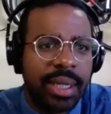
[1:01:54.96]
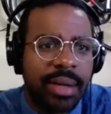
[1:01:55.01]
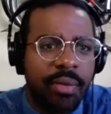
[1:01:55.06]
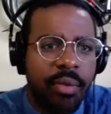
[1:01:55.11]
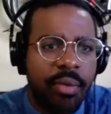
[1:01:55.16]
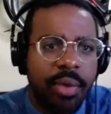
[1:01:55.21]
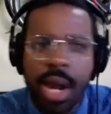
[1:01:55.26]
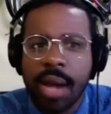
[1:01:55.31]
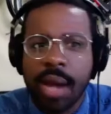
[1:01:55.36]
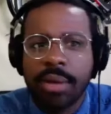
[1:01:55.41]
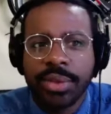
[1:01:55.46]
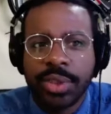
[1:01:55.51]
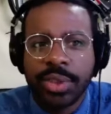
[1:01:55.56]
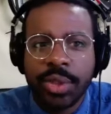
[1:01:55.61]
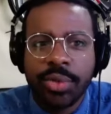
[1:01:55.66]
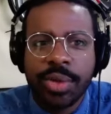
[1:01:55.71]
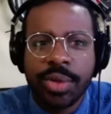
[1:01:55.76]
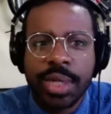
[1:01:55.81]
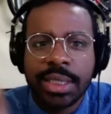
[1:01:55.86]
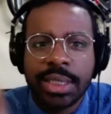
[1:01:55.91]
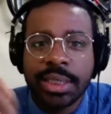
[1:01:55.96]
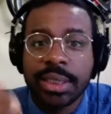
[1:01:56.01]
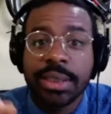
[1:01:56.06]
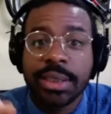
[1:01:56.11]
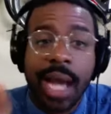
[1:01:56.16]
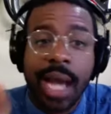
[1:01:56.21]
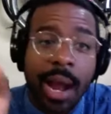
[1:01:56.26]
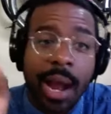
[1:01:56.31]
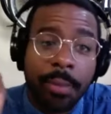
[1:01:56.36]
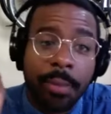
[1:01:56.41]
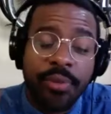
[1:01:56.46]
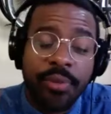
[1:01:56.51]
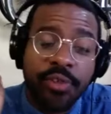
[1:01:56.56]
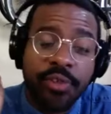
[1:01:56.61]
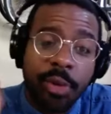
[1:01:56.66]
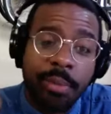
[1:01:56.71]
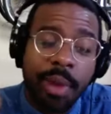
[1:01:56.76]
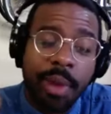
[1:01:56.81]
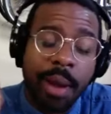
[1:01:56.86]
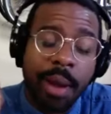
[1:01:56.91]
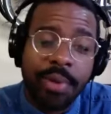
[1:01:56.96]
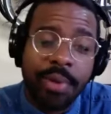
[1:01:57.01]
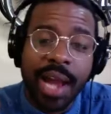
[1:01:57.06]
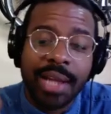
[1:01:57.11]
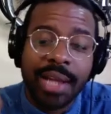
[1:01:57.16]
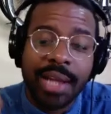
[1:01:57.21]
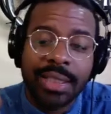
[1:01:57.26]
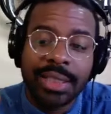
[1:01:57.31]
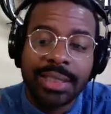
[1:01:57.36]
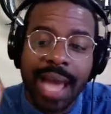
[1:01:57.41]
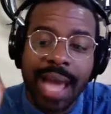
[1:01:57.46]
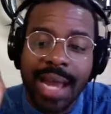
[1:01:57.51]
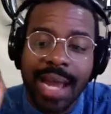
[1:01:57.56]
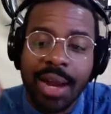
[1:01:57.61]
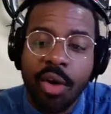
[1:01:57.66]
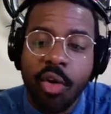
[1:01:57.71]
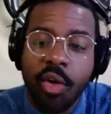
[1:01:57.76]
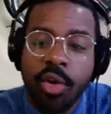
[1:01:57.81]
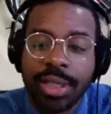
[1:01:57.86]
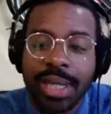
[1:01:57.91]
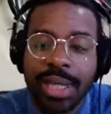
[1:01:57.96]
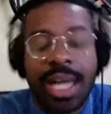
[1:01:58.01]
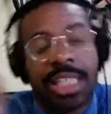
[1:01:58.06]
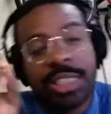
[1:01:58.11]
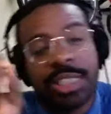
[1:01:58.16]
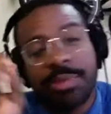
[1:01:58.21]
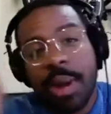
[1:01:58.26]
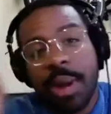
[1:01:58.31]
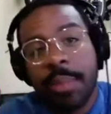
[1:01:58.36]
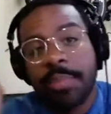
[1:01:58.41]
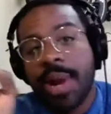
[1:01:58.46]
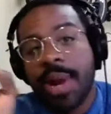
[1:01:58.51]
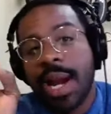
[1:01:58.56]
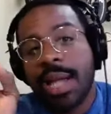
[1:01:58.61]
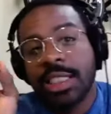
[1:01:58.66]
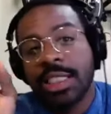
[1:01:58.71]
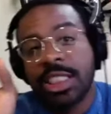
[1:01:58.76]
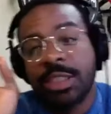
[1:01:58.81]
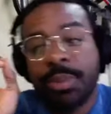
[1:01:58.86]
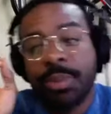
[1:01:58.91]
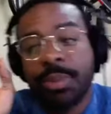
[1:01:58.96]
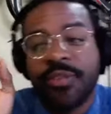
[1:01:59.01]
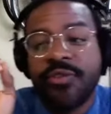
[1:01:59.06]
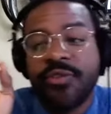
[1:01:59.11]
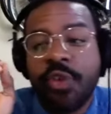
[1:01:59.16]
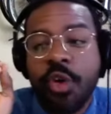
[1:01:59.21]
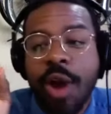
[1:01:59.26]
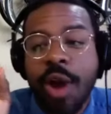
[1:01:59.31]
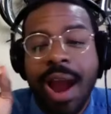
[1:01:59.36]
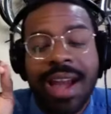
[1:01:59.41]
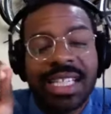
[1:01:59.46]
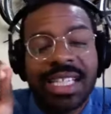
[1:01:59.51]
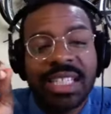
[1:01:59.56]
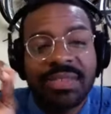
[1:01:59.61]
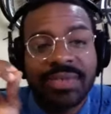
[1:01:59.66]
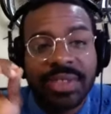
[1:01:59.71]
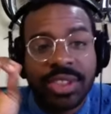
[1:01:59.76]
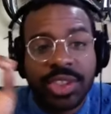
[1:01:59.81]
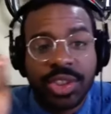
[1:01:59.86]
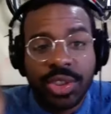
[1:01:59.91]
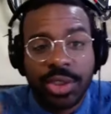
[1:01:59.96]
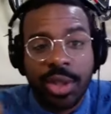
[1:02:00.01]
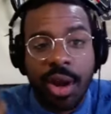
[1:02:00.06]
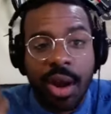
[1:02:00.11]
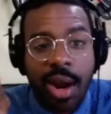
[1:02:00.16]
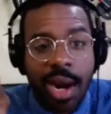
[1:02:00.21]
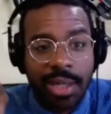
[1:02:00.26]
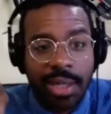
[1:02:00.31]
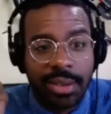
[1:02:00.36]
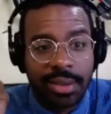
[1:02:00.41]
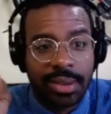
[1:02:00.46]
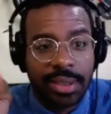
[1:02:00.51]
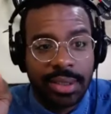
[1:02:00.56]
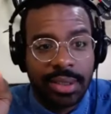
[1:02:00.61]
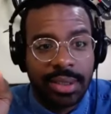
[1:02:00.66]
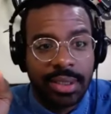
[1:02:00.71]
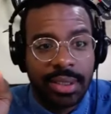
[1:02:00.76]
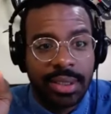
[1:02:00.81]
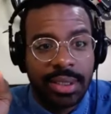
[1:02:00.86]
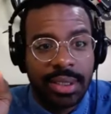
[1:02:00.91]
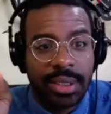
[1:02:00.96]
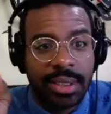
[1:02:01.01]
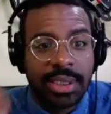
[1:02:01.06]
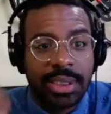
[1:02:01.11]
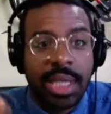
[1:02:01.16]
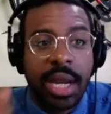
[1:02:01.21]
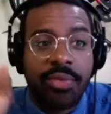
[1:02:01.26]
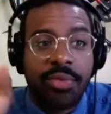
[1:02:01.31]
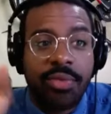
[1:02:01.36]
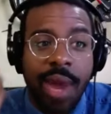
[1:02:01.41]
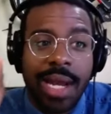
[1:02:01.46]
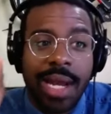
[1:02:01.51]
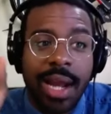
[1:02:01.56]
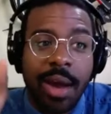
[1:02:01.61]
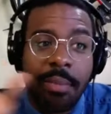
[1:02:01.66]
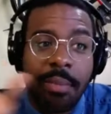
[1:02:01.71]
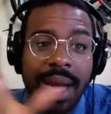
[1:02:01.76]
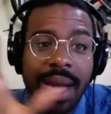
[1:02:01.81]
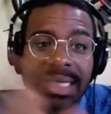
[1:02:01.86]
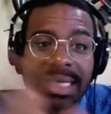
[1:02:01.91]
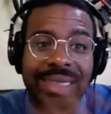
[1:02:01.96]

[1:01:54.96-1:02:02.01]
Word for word: what I would do is is I before my practice, I organize my practice before I even start. So I write out my